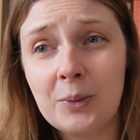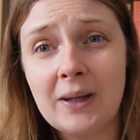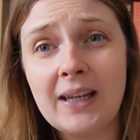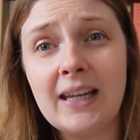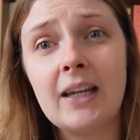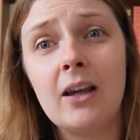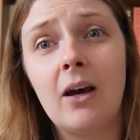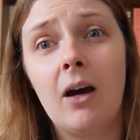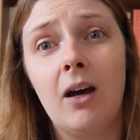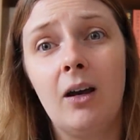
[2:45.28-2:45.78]

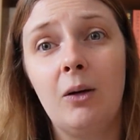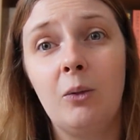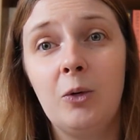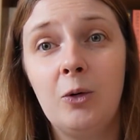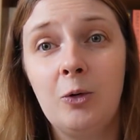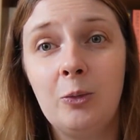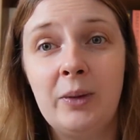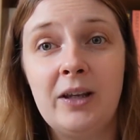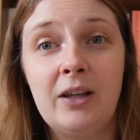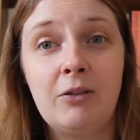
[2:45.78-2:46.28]
week, I
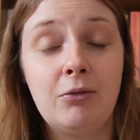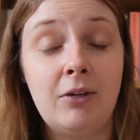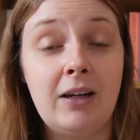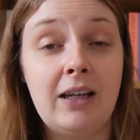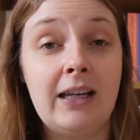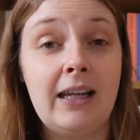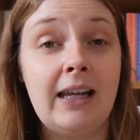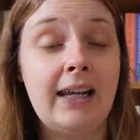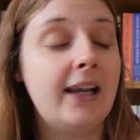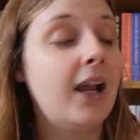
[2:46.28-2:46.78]
will be
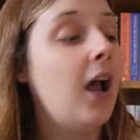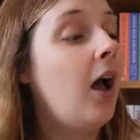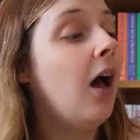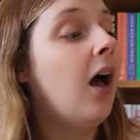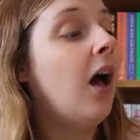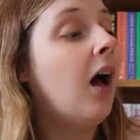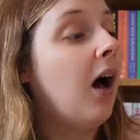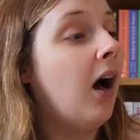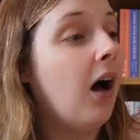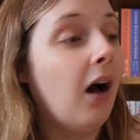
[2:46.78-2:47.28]
reading
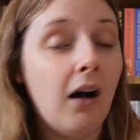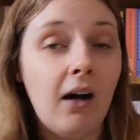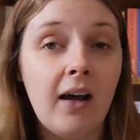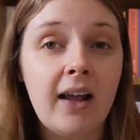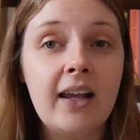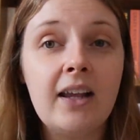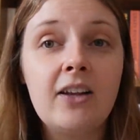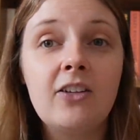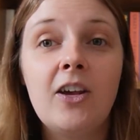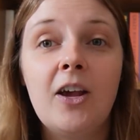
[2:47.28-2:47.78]

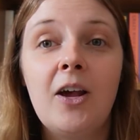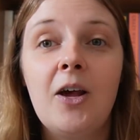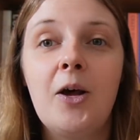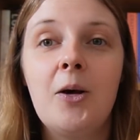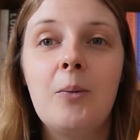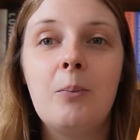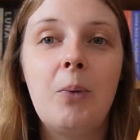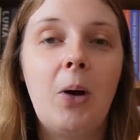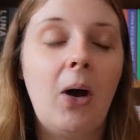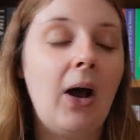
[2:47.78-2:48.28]
Hyde
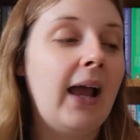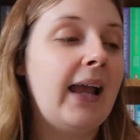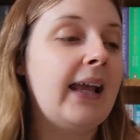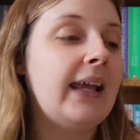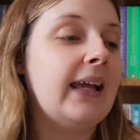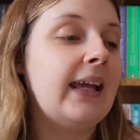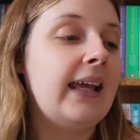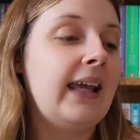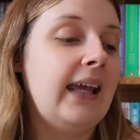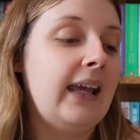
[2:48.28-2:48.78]

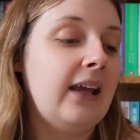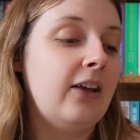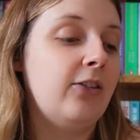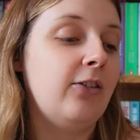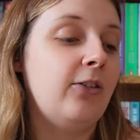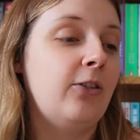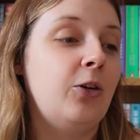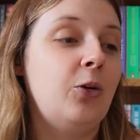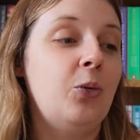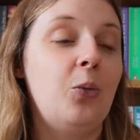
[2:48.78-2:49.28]
by
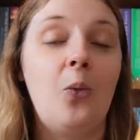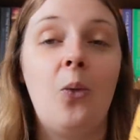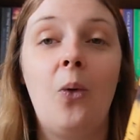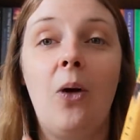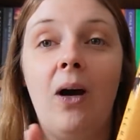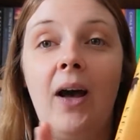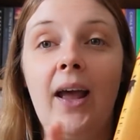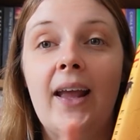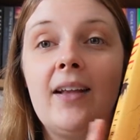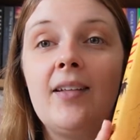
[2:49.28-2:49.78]
Kirsten
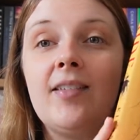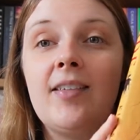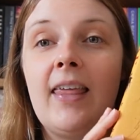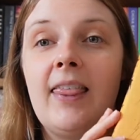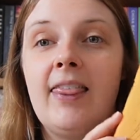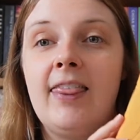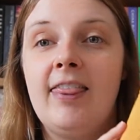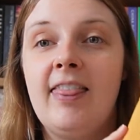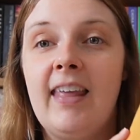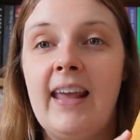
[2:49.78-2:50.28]
White.
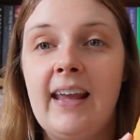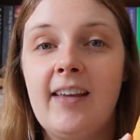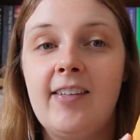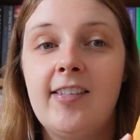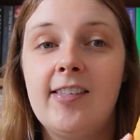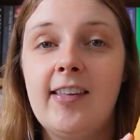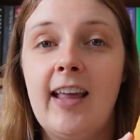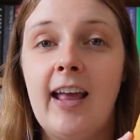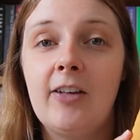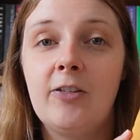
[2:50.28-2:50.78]

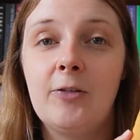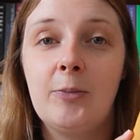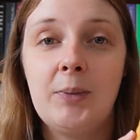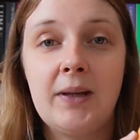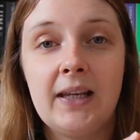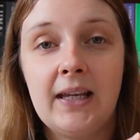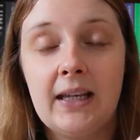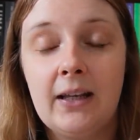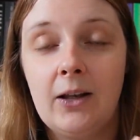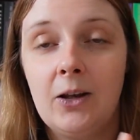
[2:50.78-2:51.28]
This has
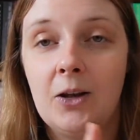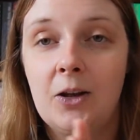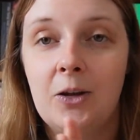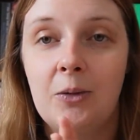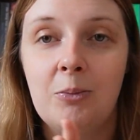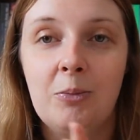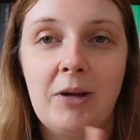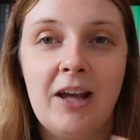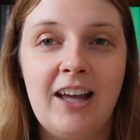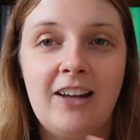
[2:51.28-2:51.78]
been
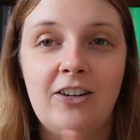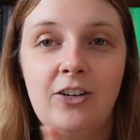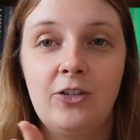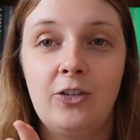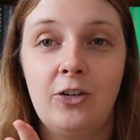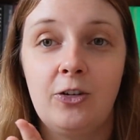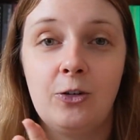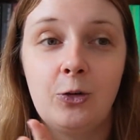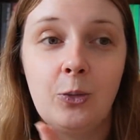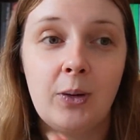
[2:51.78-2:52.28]
compared
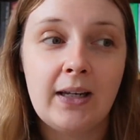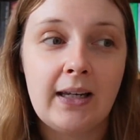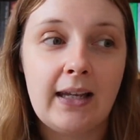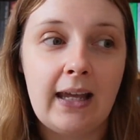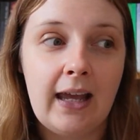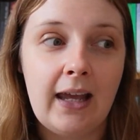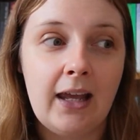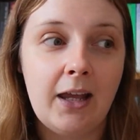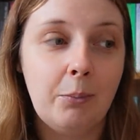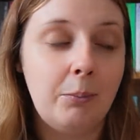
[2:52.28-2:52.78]
to Squid
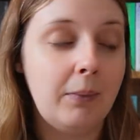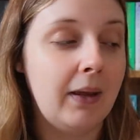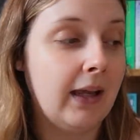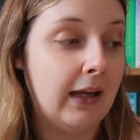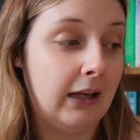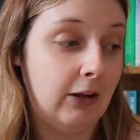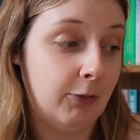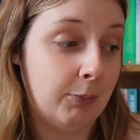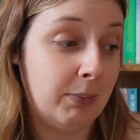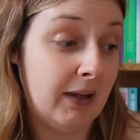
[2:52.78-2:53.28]
Game.
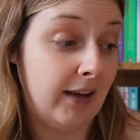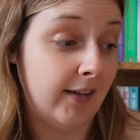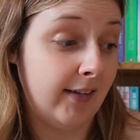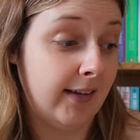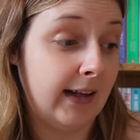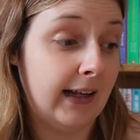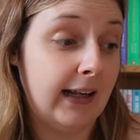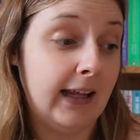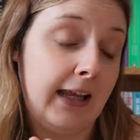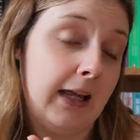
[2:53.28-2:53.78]
It is
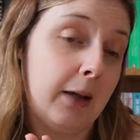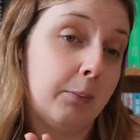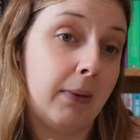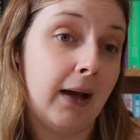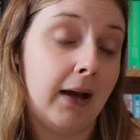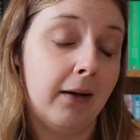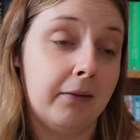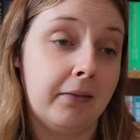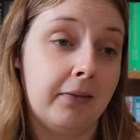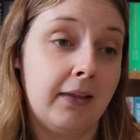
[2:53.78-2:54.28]
basically
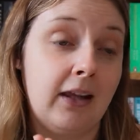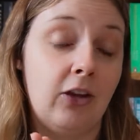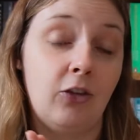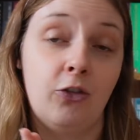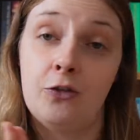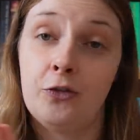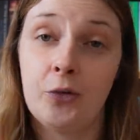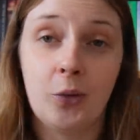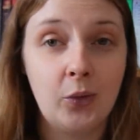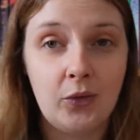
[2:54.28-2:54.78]
about these
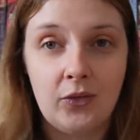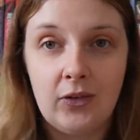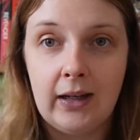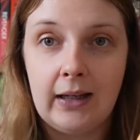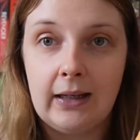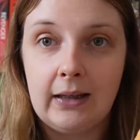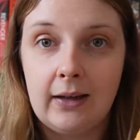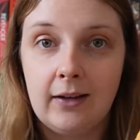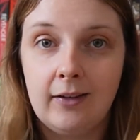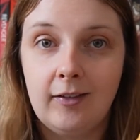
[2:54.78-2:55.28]

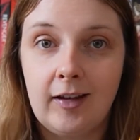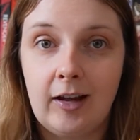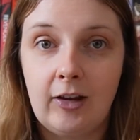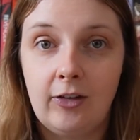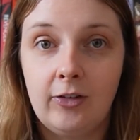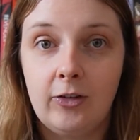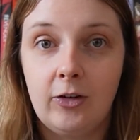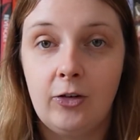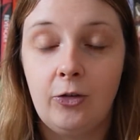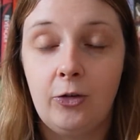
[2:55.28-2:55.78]
14
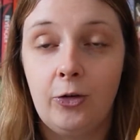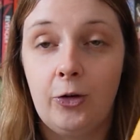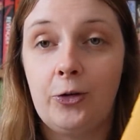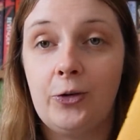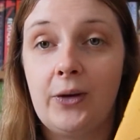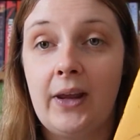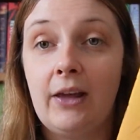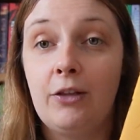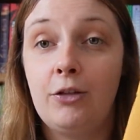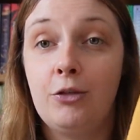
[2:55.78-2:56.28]
contestants
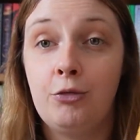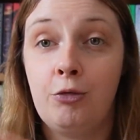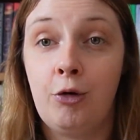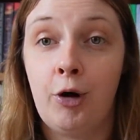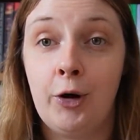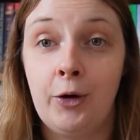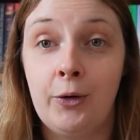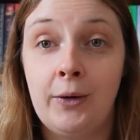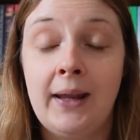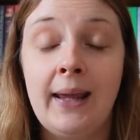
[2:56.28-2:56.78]
who get
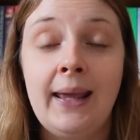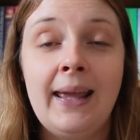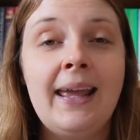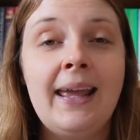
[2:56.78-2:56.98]
thrown